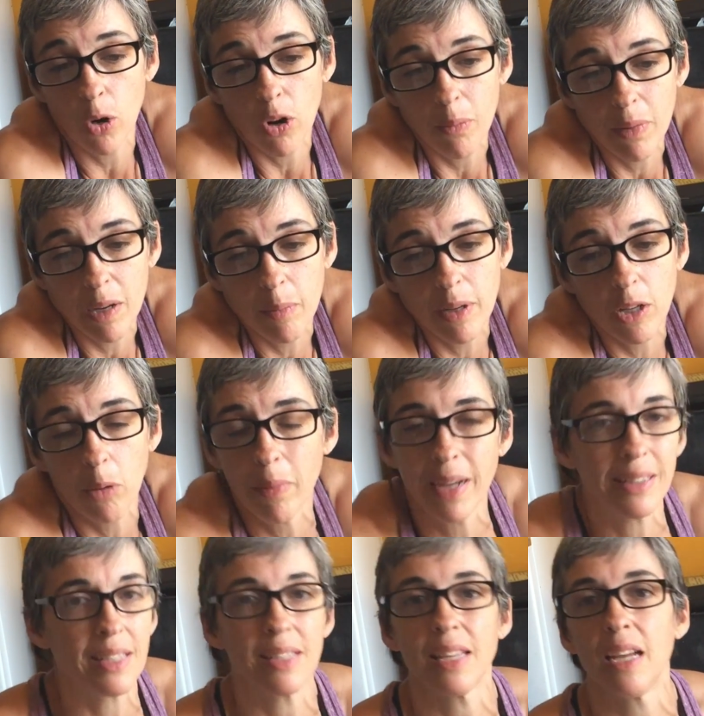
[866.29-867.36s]
or maybe you'll
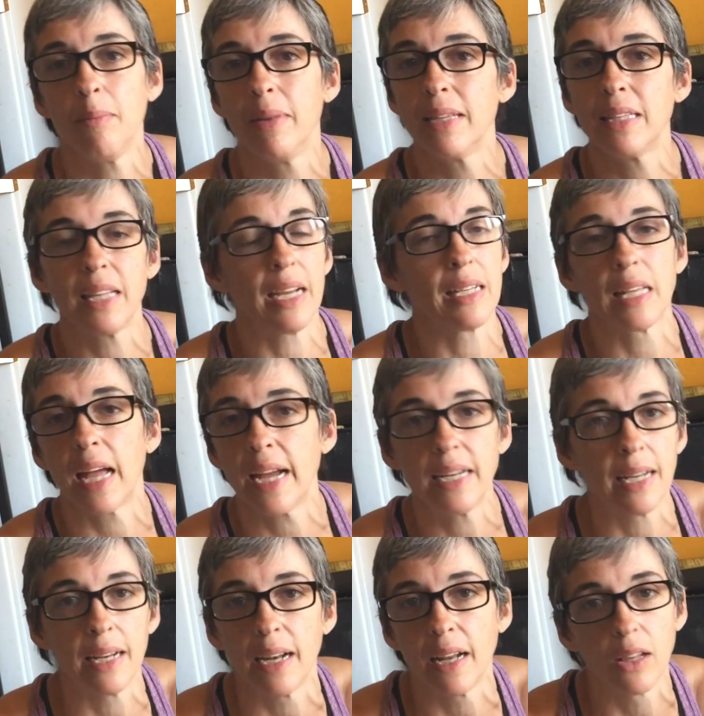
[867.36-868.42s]
make the same mistakes I
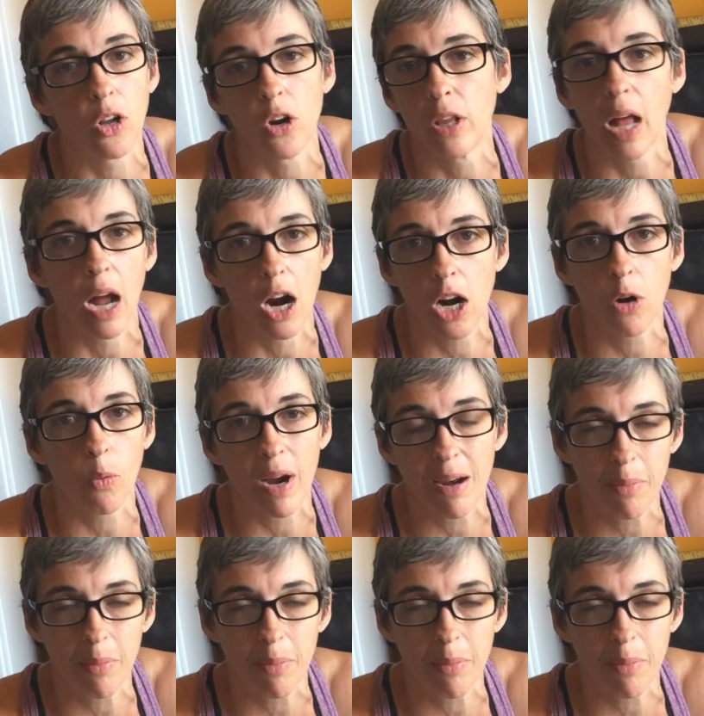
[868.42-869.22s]
did and learn the hard way.